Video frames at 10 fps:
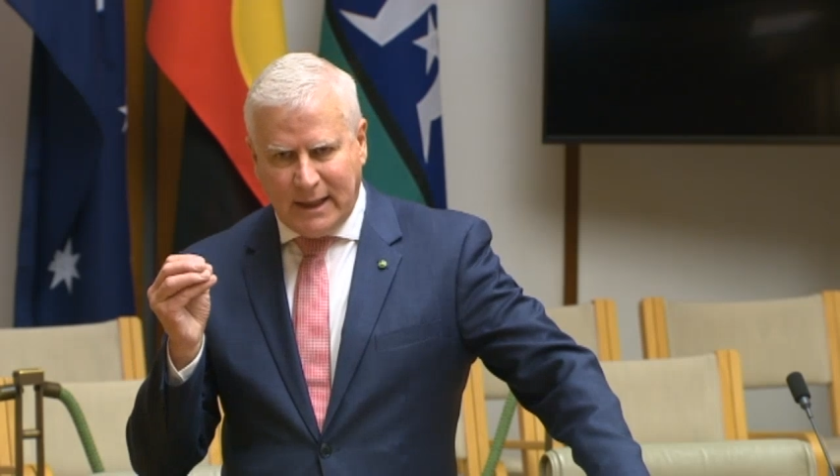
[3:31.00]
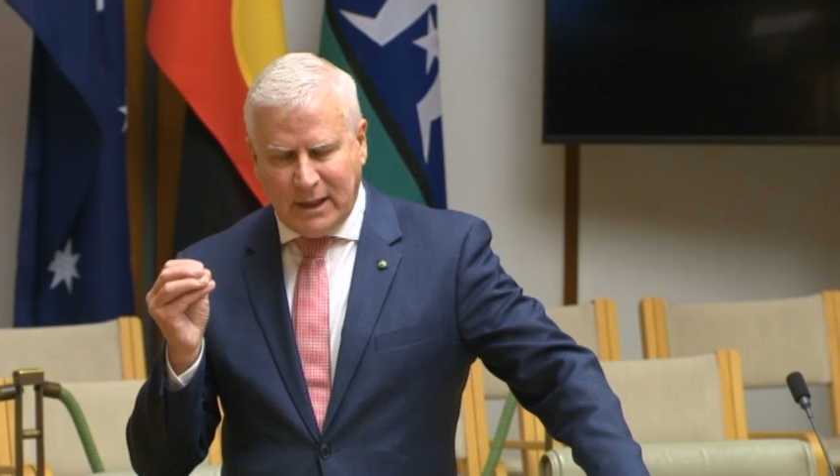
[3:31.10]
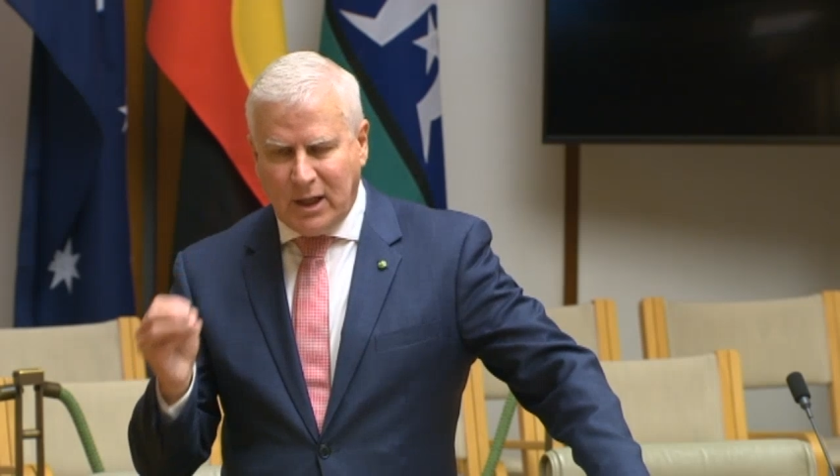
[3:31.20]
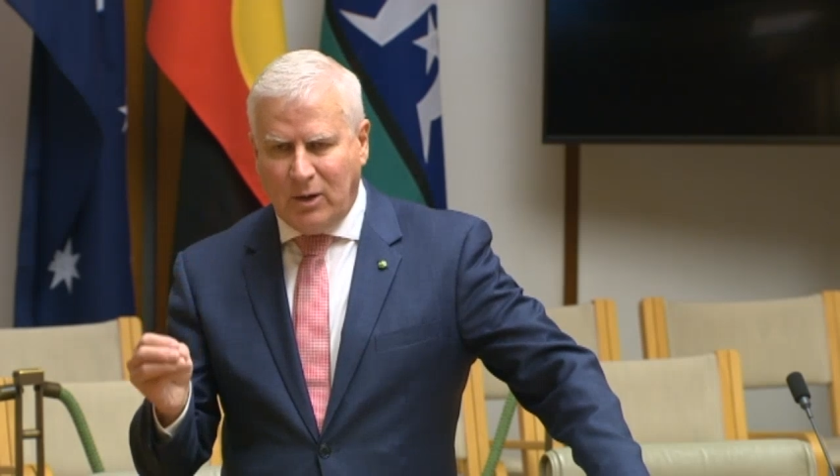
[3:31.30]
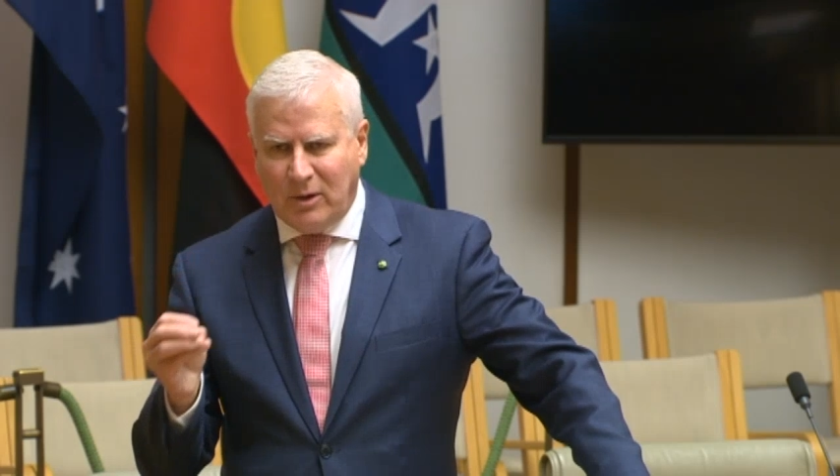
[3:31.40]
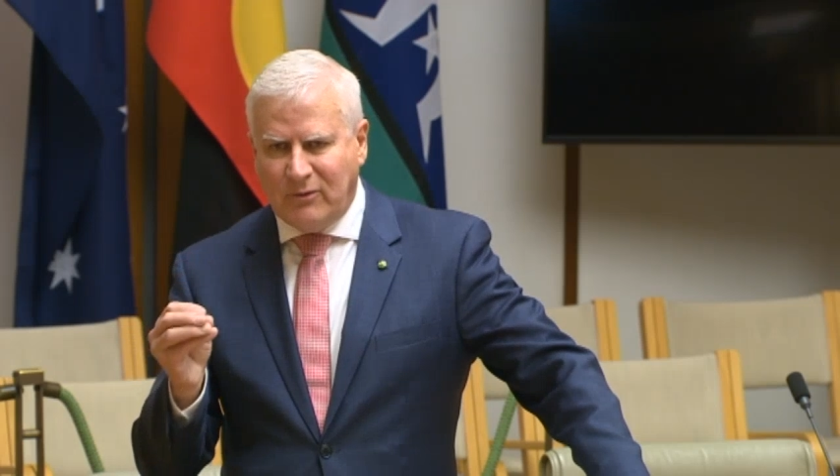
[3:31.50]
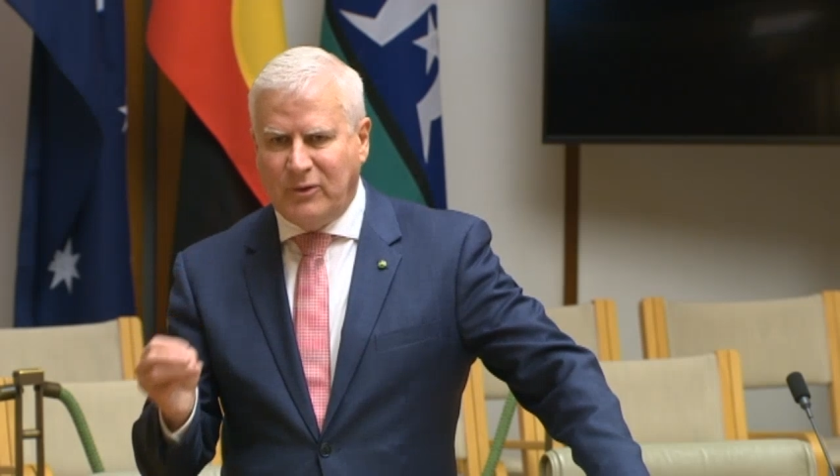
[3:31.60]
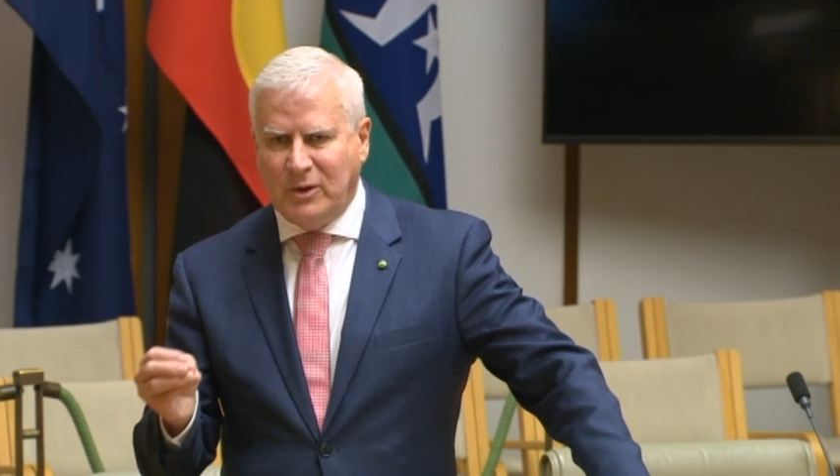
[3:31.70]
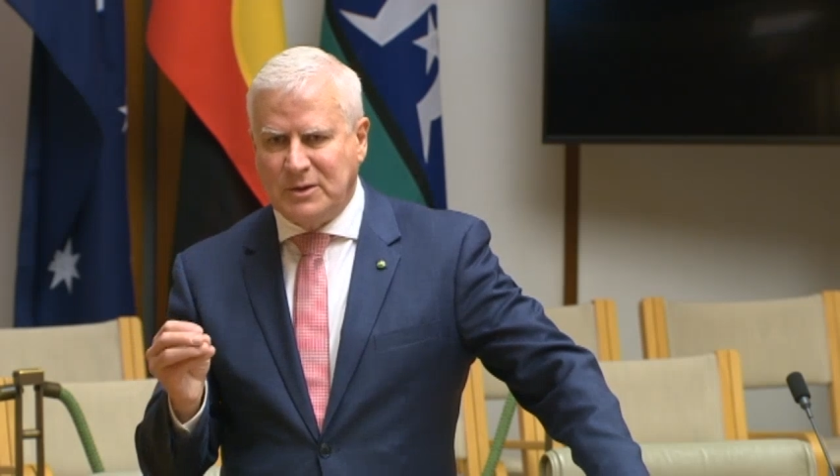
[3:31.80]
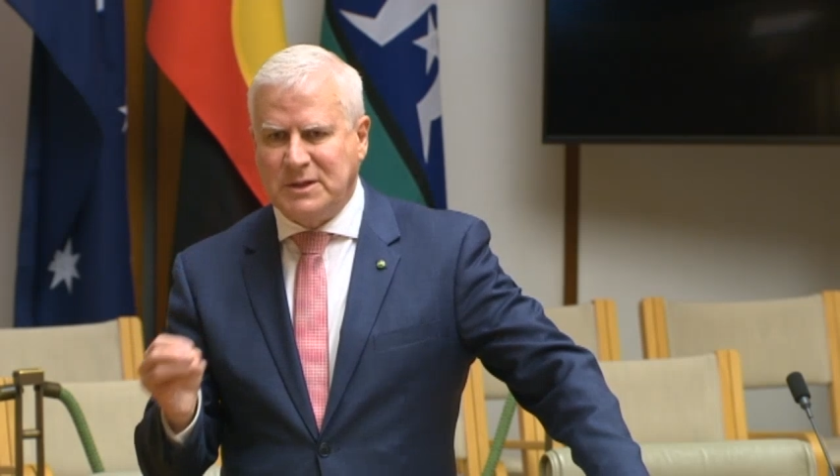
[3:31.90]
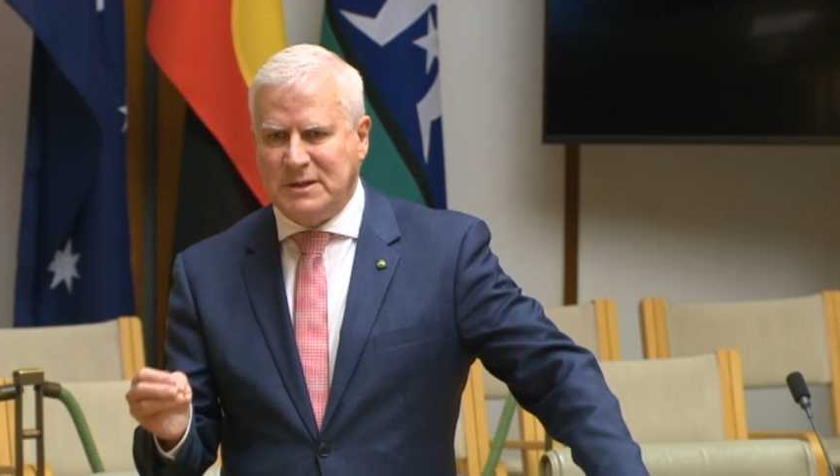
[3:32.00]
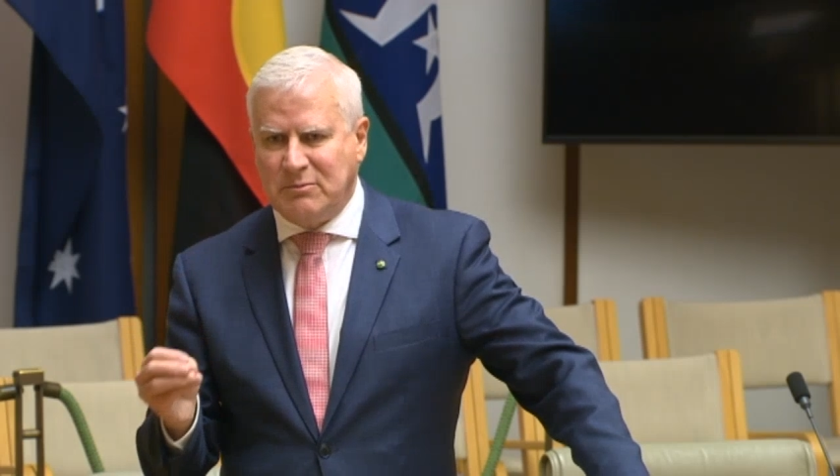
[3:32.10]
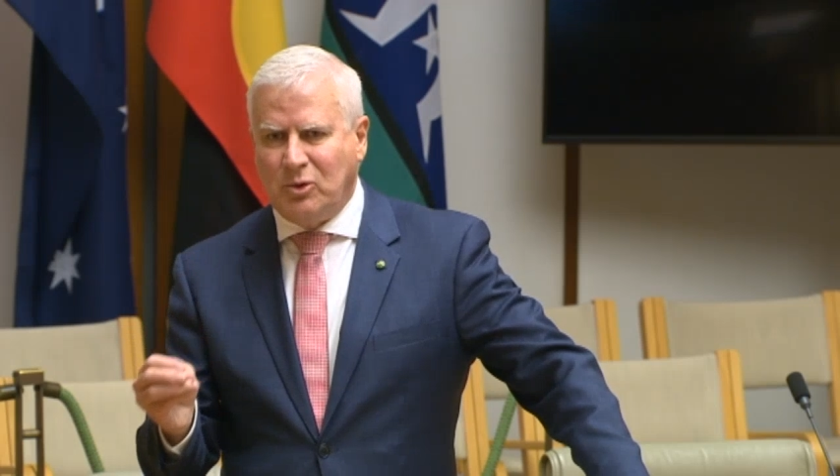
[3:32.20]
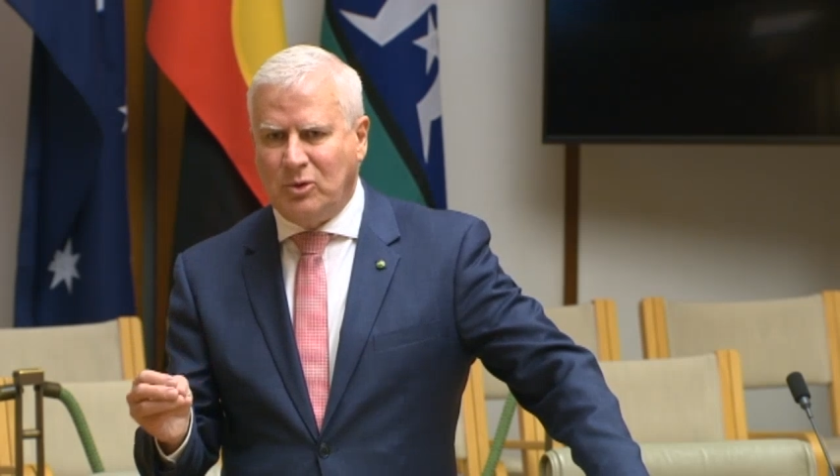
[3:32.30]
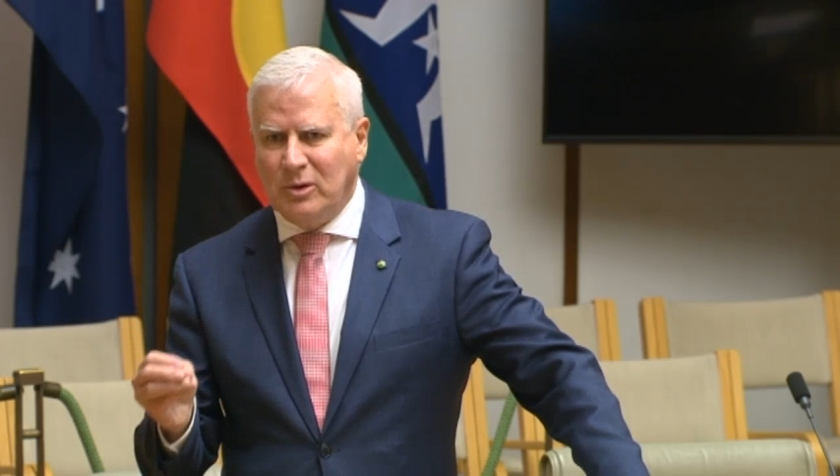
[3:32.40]
no one feels this
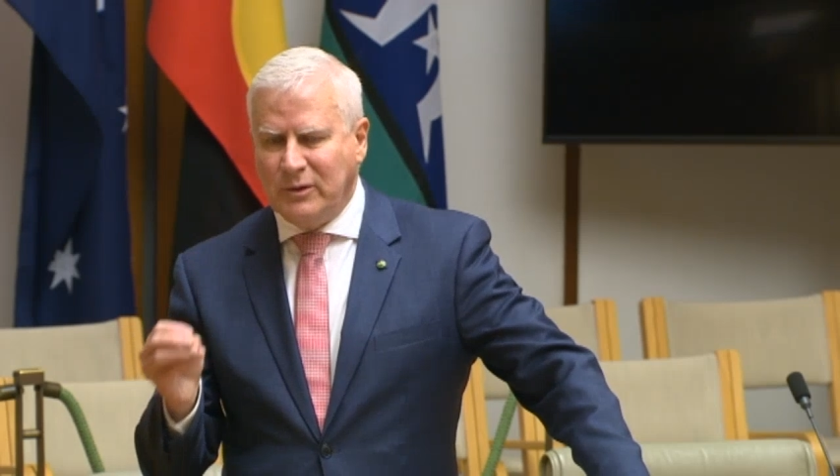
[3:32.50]
more